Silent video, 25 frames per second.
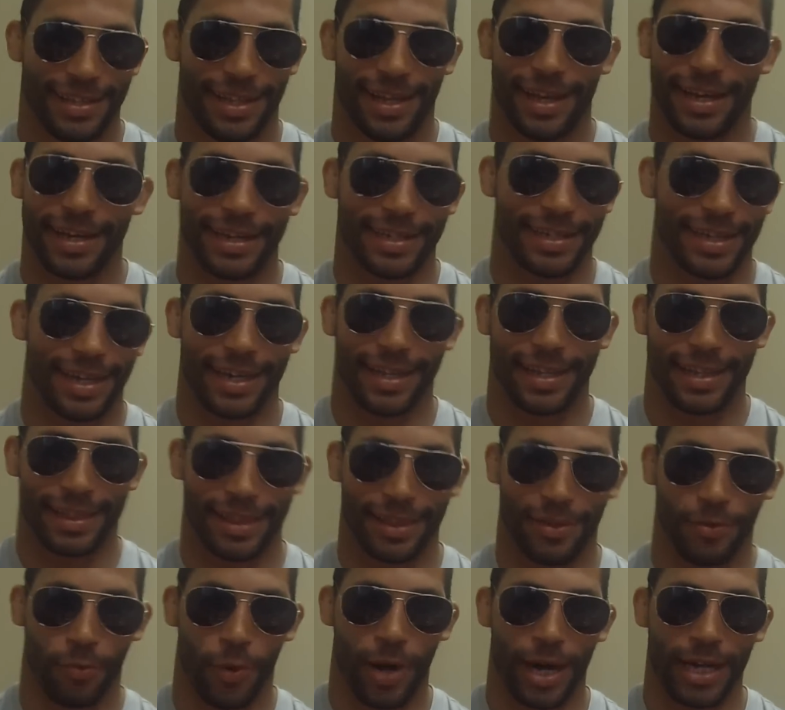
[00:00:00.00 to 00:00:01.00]
Like,
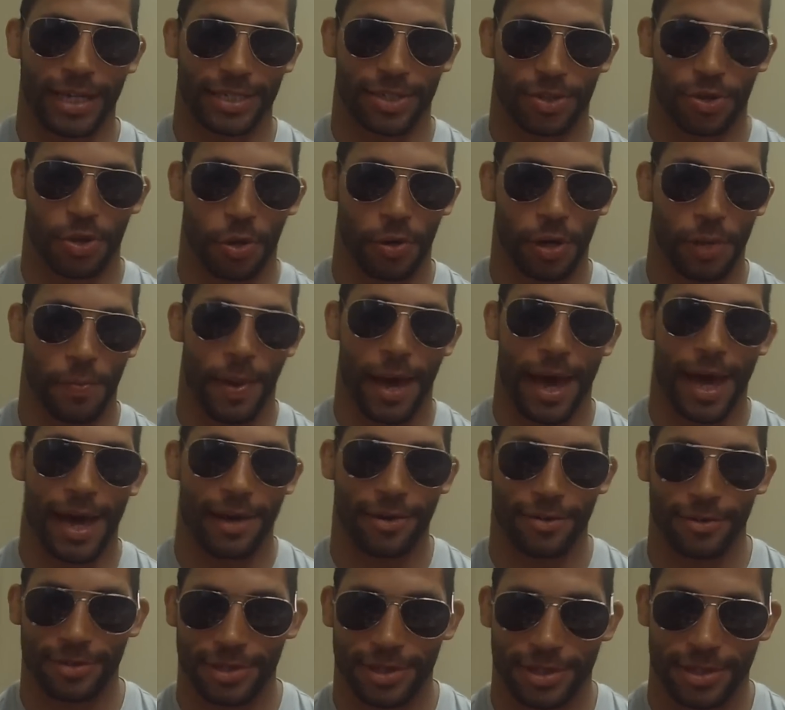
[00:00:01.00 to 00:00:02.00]
it weighs 30
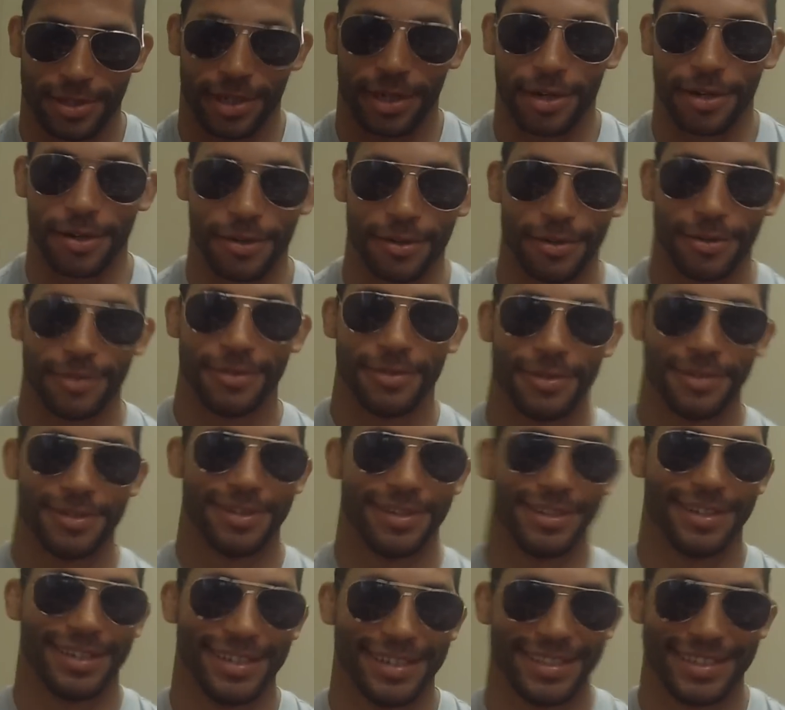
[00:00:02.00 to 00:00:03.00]
pounds,
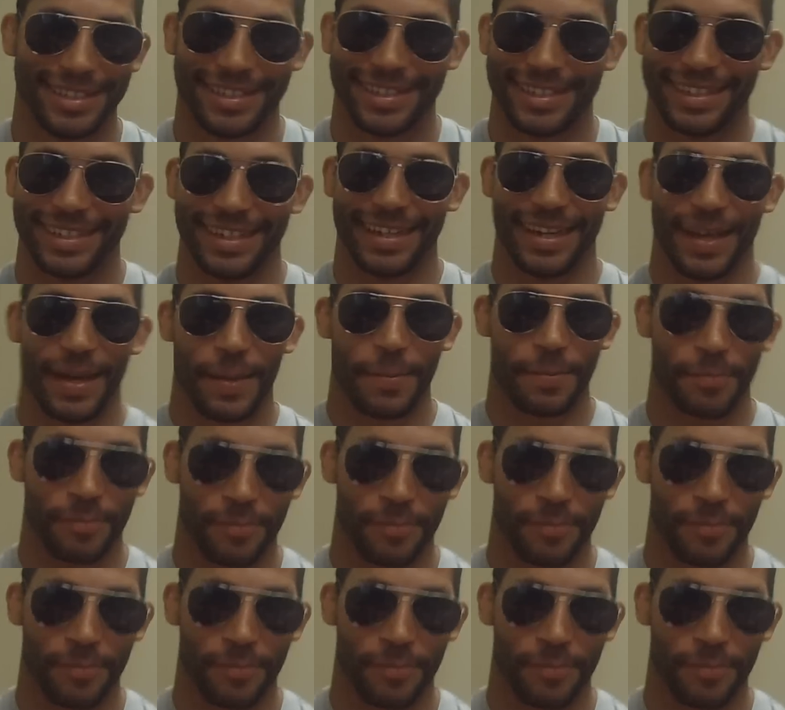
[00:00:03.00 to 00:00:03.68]
so.